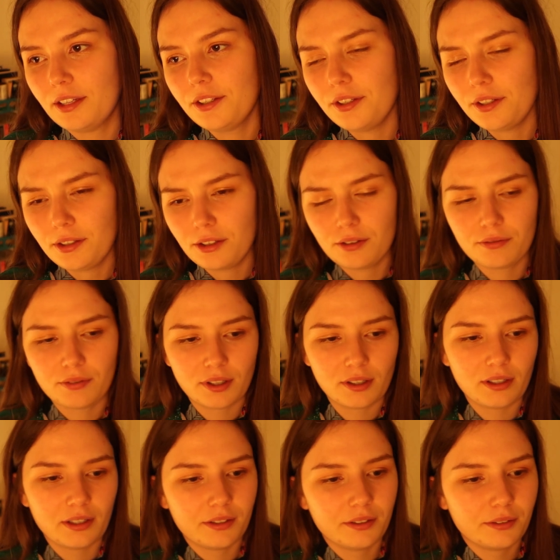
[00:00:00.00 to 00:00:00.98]
Is it
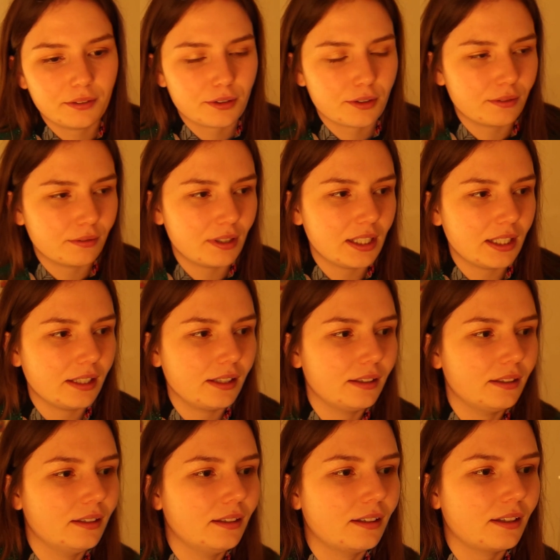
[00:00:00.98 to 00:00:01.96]
Cerulean or
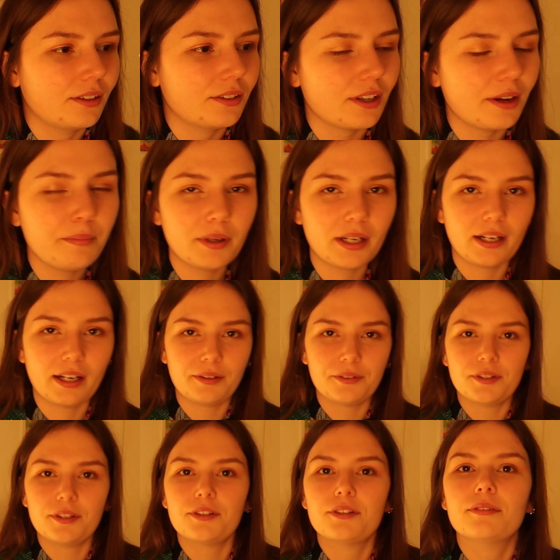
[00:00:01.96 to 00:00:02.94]
Cerulean? Because I
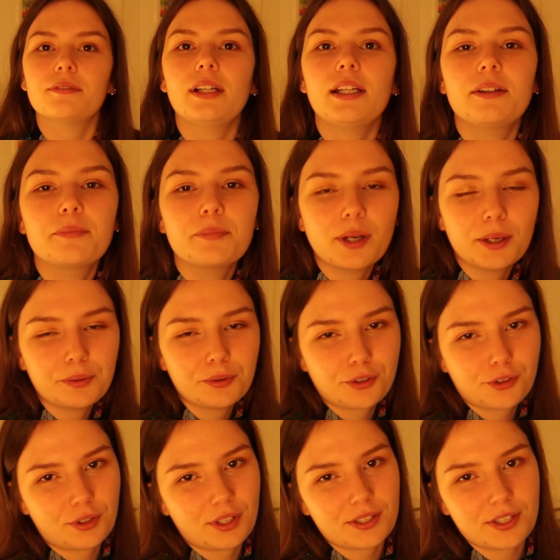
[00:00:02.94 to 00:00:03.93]
pronounce it Cerulean, but I'm
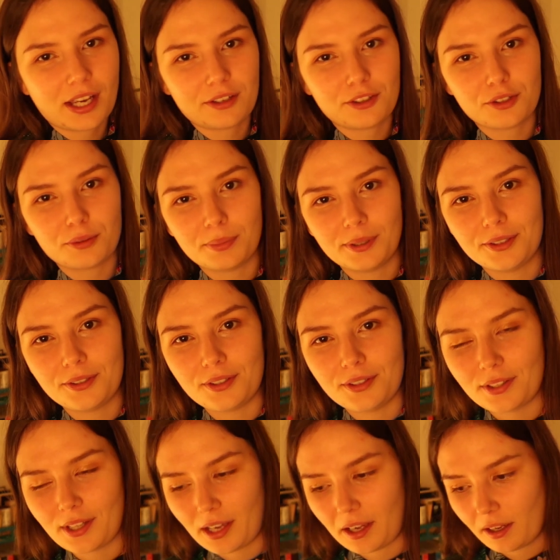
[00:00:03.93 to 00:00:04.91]
not sure that's how you're supposed to
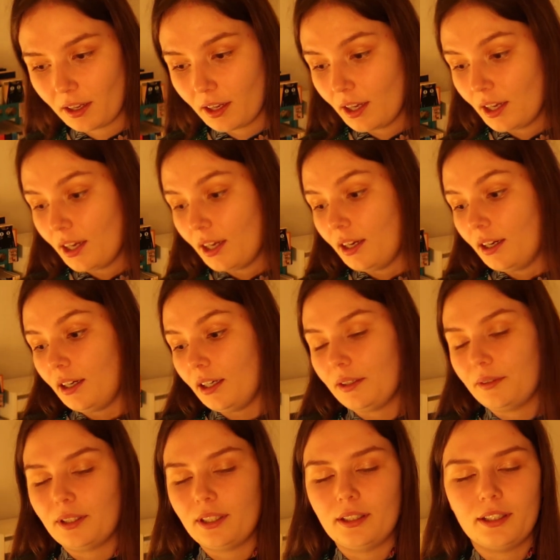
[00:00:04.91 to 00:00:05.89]
say it.
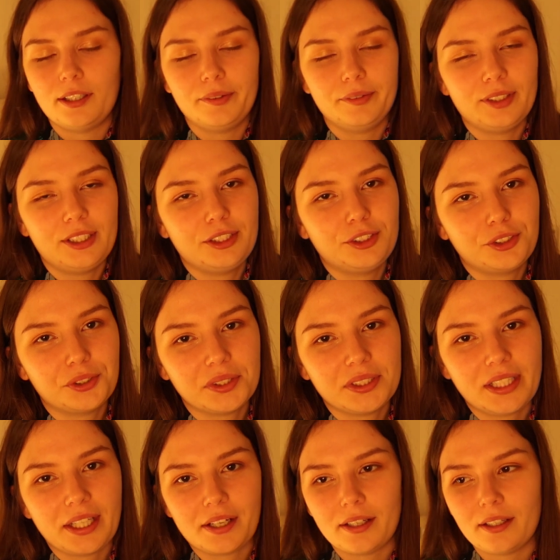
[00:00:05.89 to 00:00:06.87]
Anyway, I really
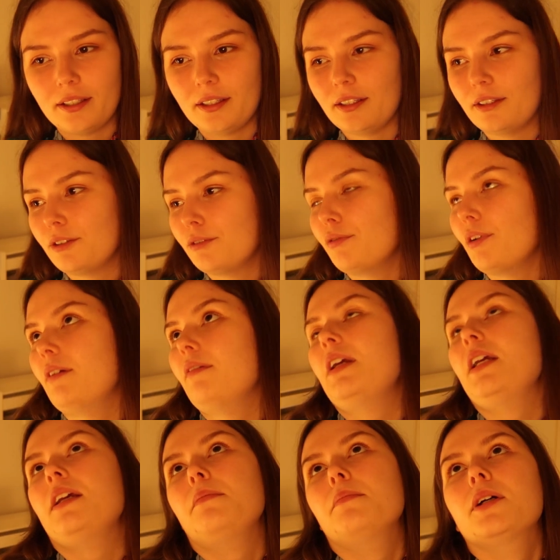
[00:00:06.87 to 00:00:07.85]
enjoyed that. It's
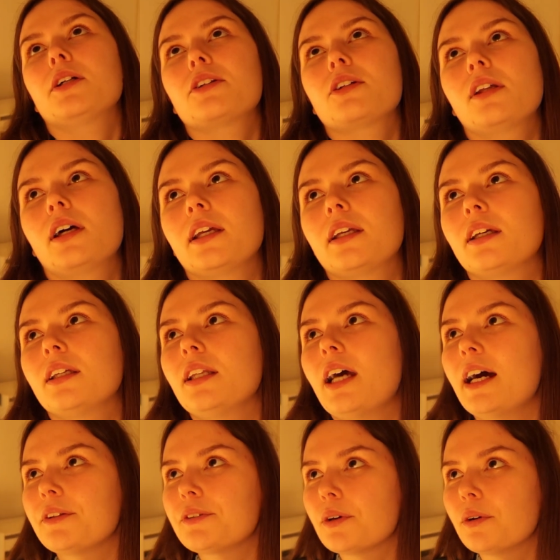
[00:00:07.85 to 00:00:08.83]
very much like an
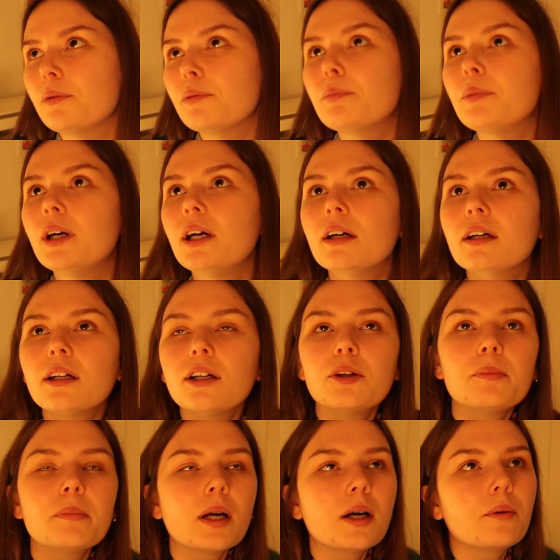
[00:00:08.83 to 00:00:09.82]
adult book,
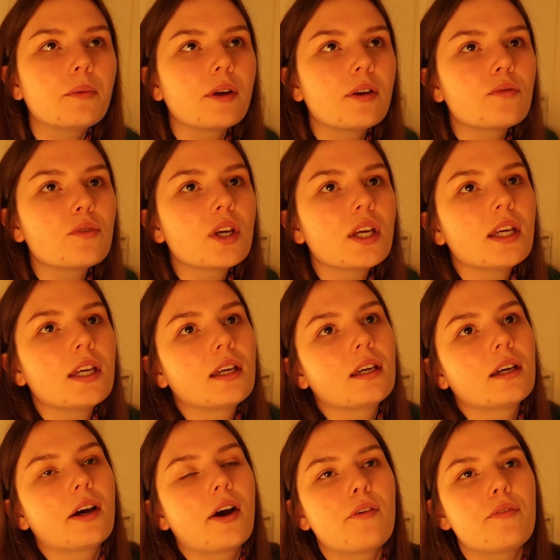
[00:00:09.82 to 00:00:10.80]
but with
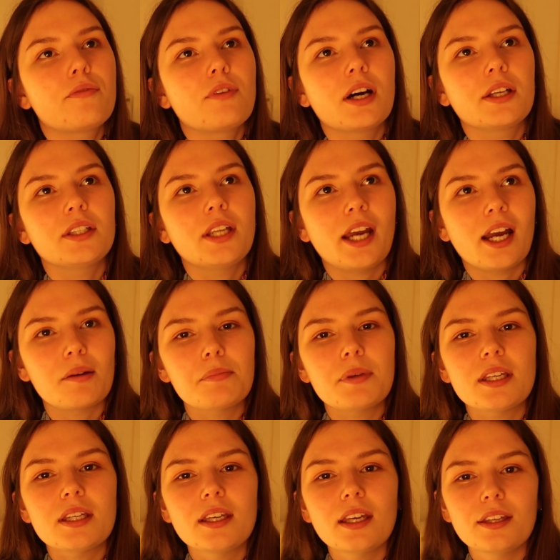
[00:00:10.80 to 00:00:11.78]
a fun,
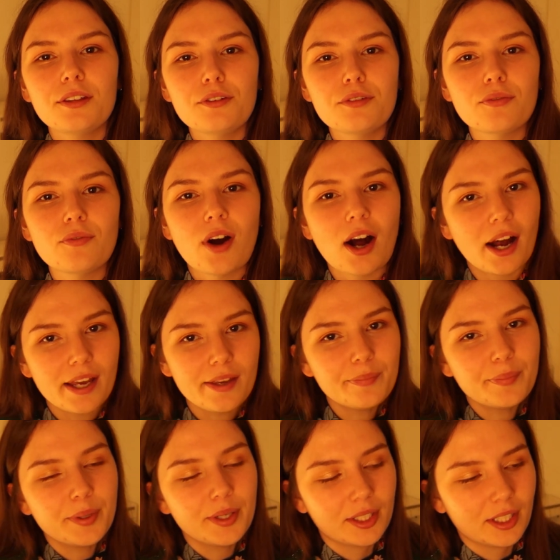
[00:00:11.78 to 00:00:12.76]
happy kids
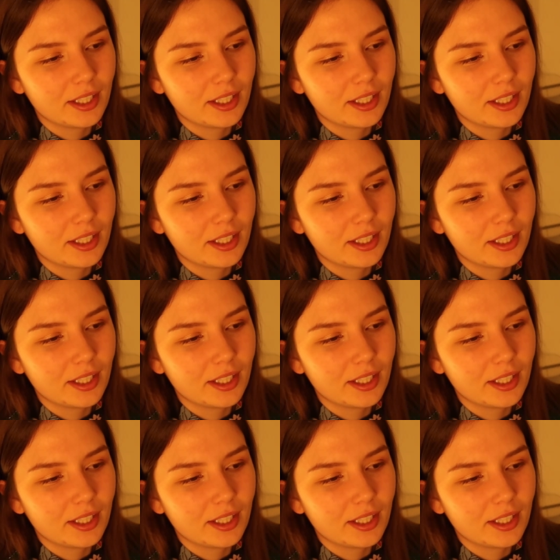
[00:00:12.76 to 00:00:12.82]
vibe.